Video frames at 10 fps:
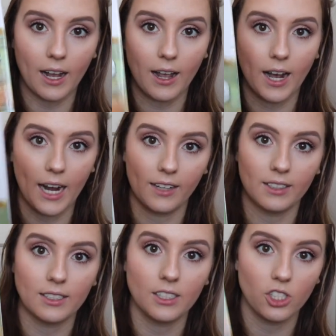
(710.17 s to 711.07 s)
I
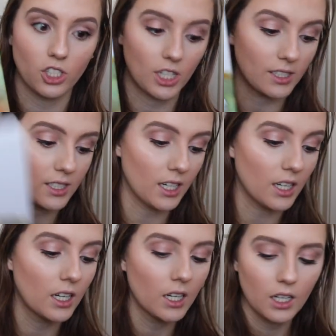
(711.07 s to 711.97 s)
highly suggest
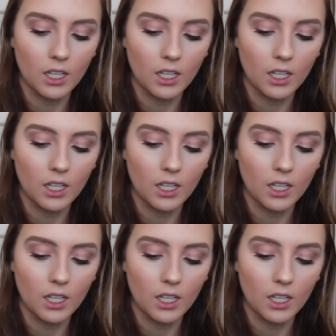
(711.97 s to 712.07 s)
it.